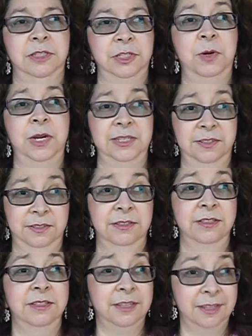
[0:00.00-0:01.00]
US.
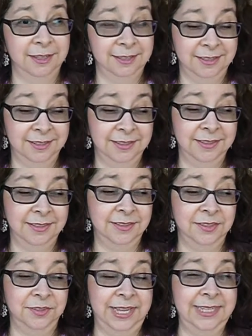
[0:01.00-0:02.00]

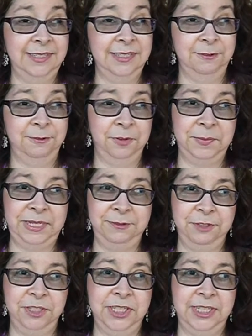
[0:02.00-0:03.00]
So that's it from
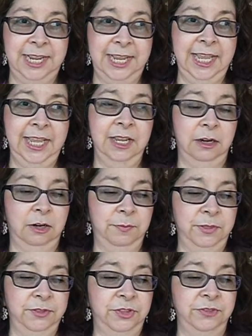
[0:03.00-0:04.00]
me for today. I
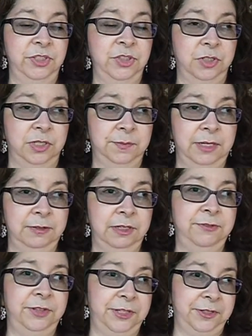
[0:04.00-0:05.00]
hope that you've enjoyed my
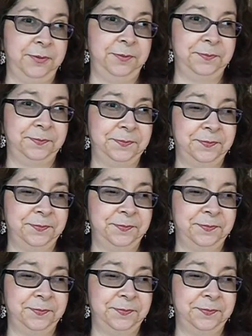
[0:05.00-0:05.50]
review.